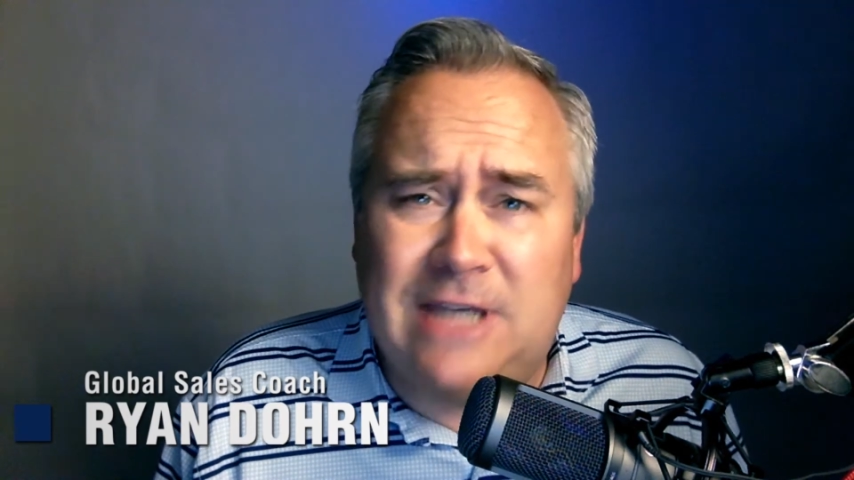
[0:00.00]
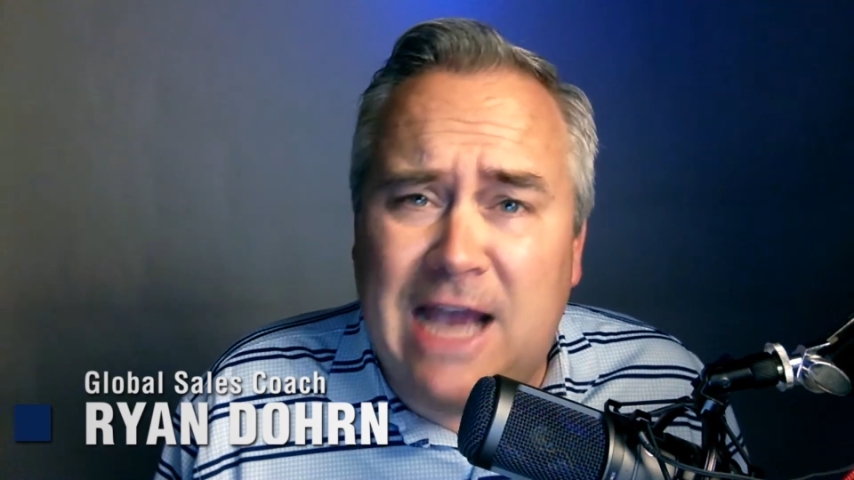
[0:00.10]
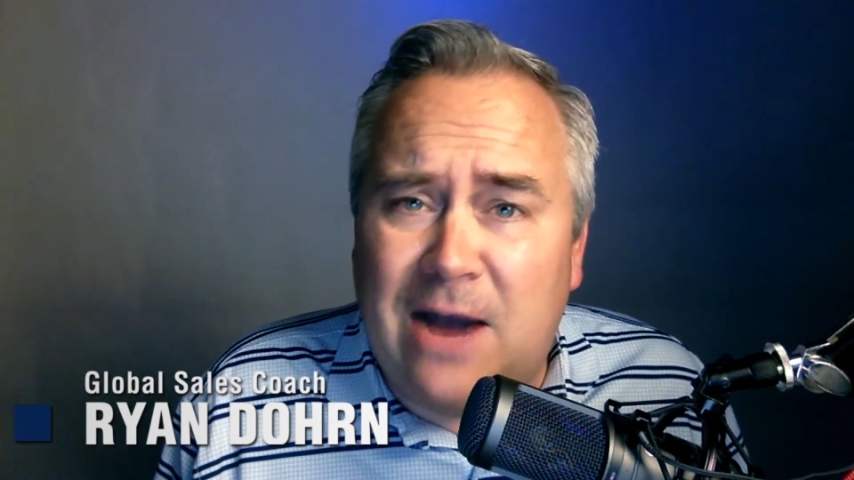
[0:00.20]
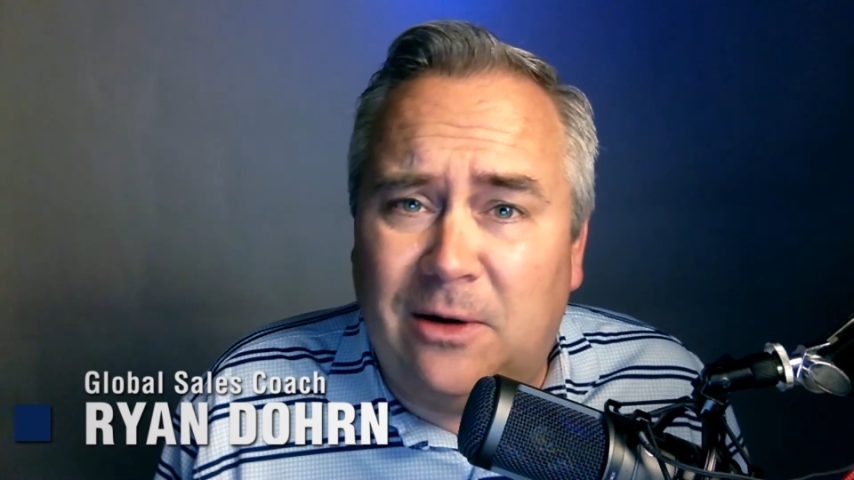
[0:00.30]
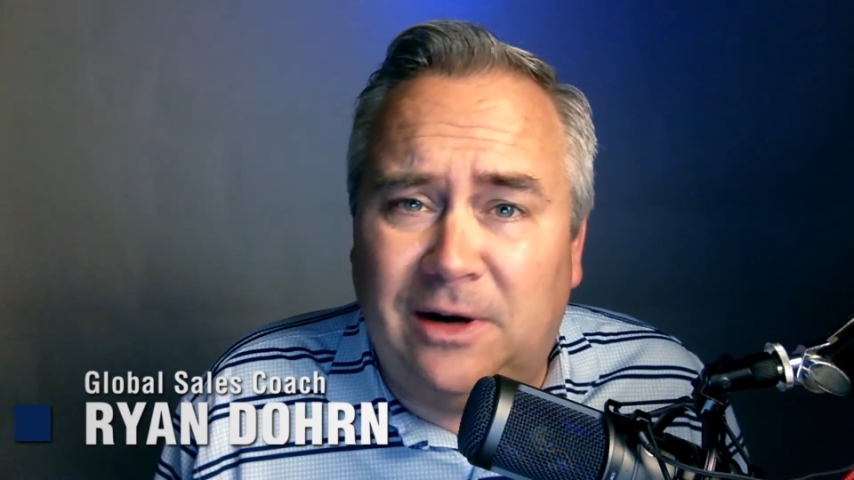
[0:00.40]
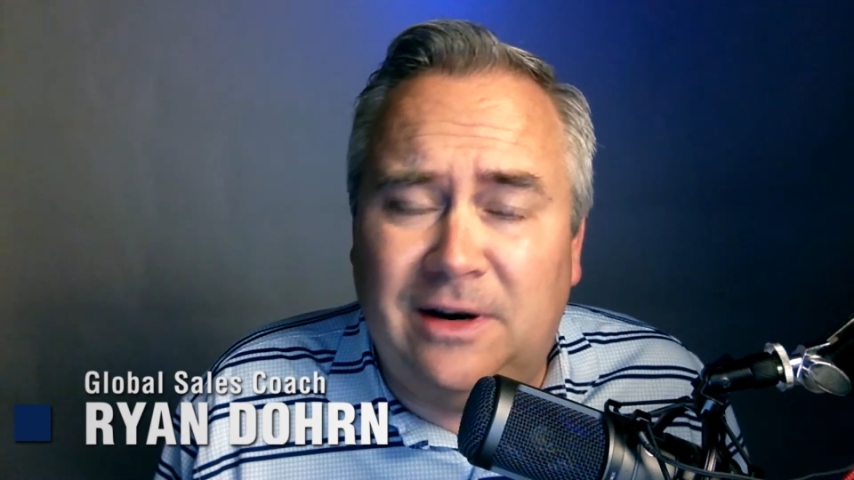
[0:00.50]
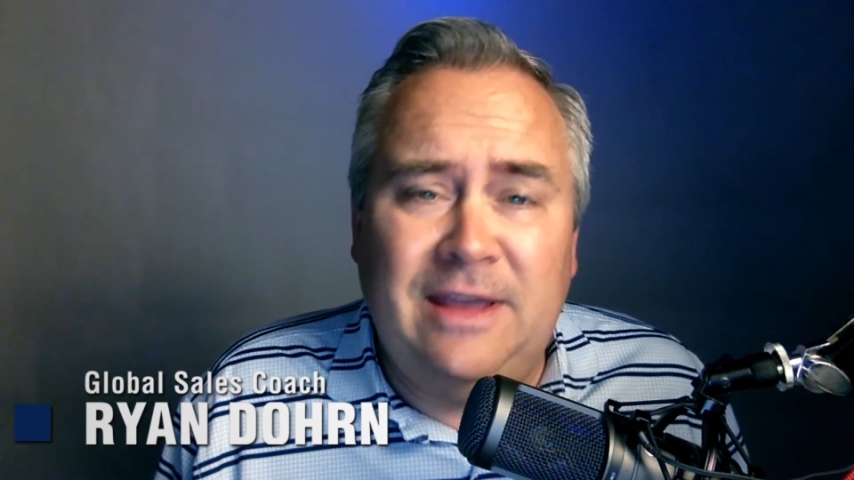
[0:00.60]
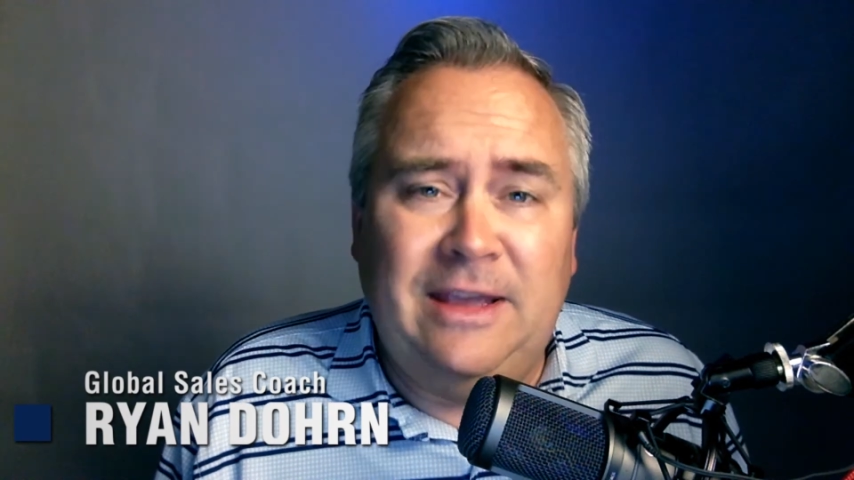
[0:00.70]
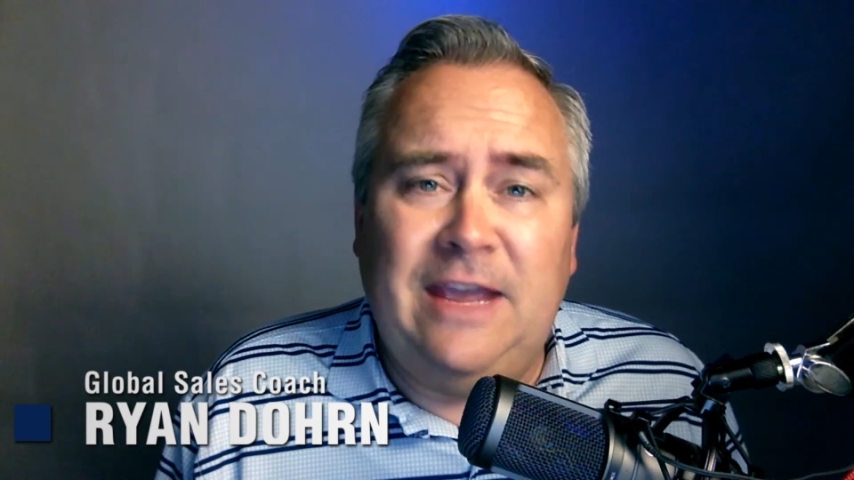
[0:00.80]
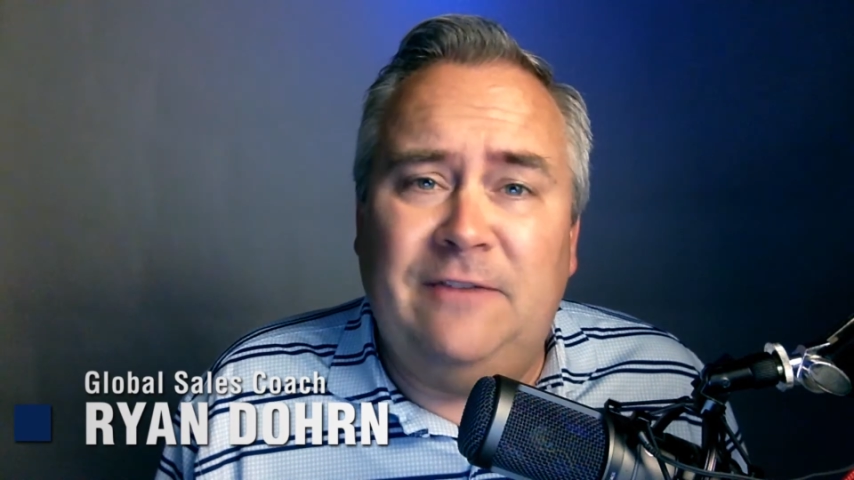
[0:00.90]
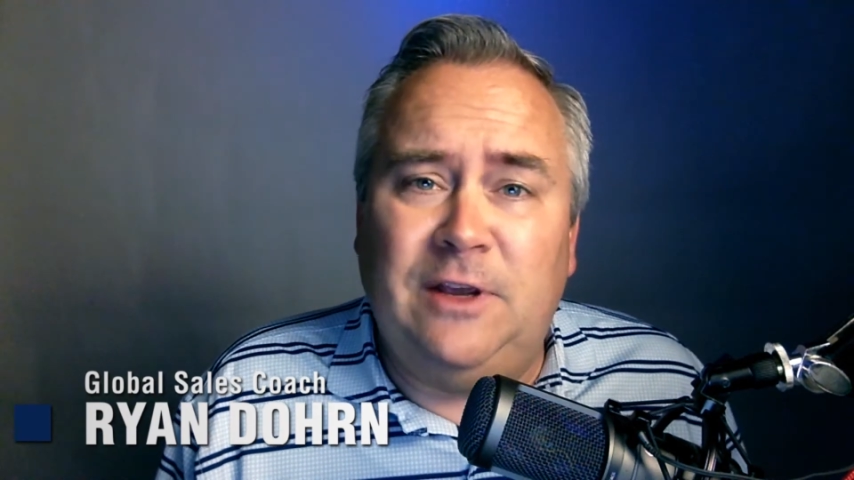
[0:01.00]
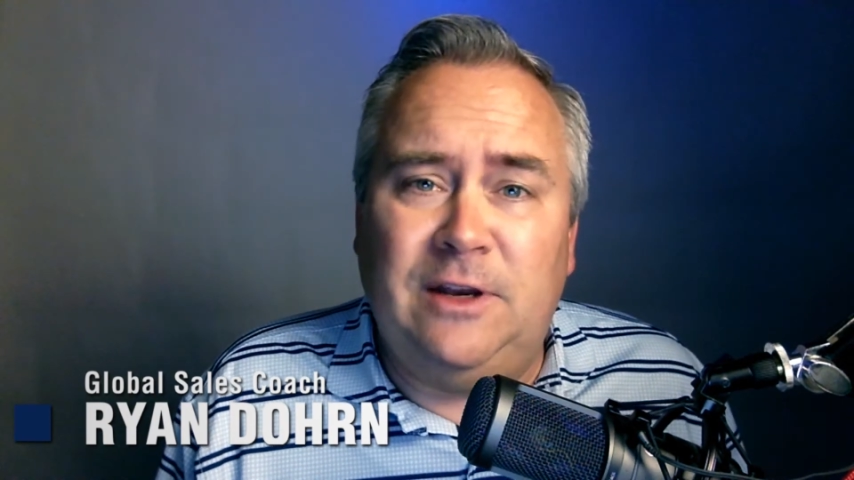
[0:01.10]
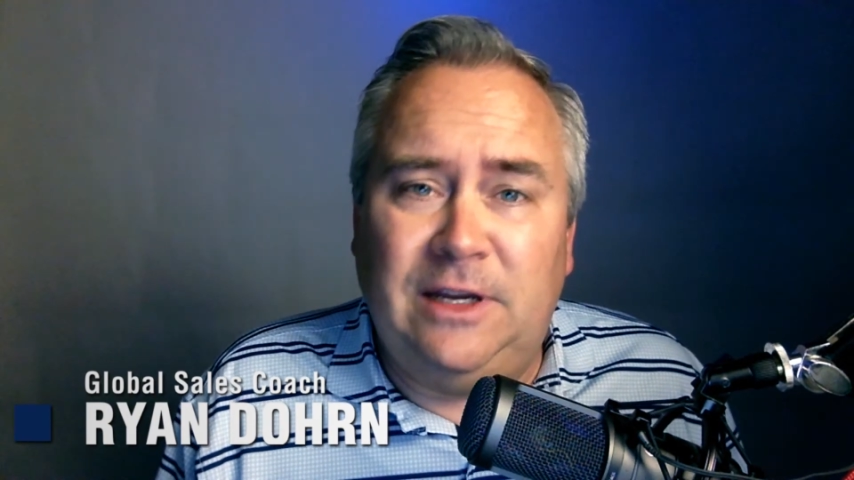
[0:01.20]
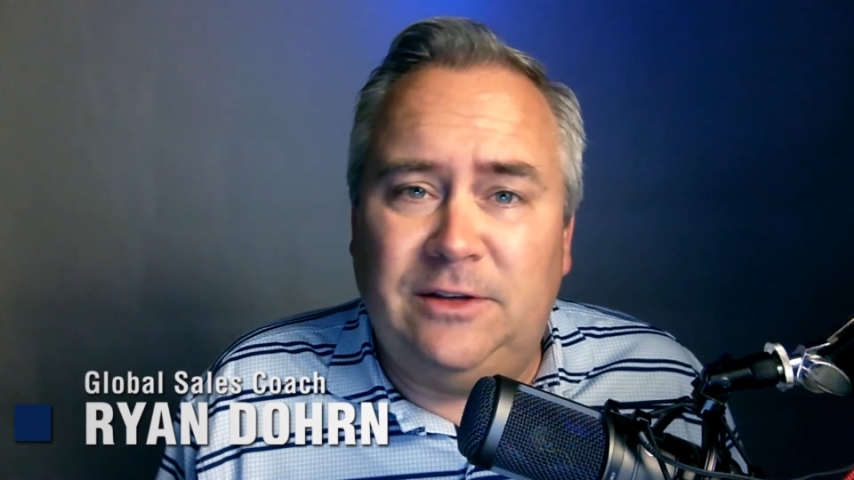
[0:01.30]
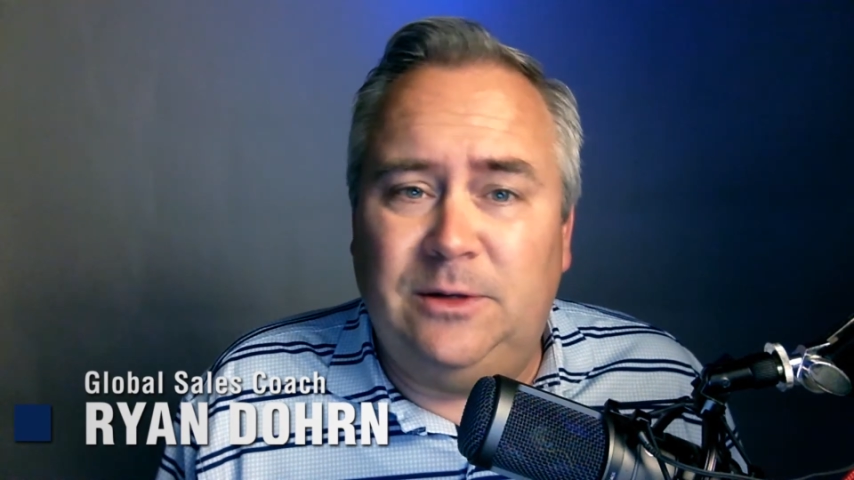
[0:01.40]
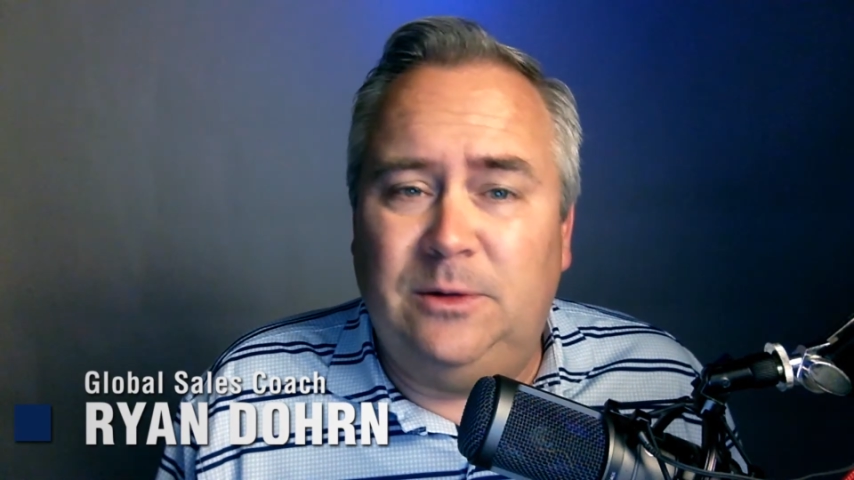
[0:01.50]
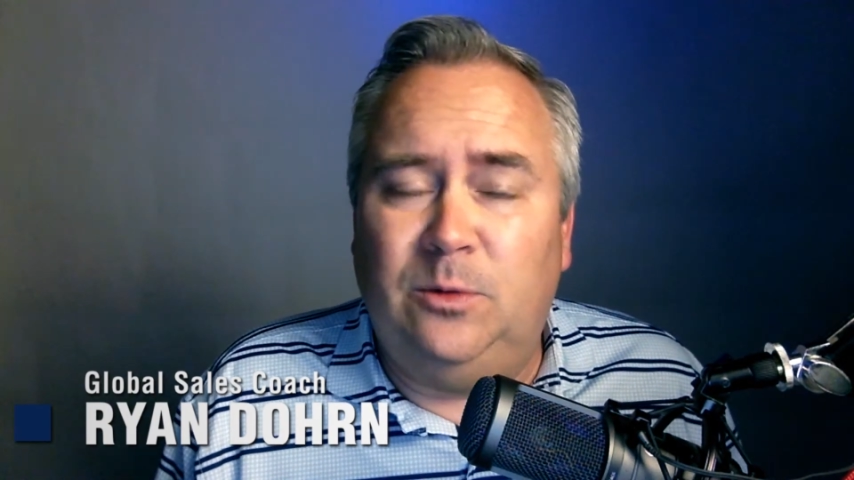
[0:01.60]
shower if you need to.